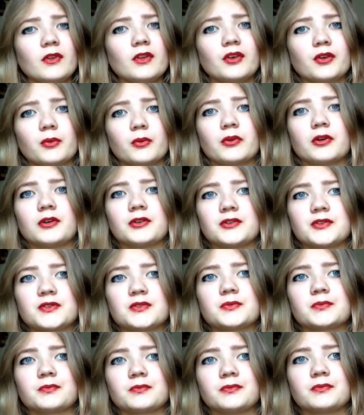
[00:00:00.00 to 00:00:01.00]
it
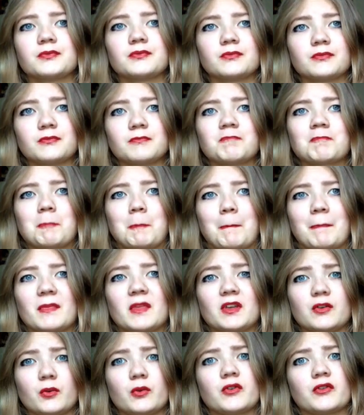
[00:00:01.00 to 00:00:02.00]
was
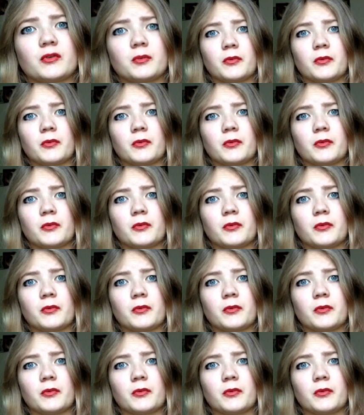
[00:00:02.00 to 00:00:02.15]
it was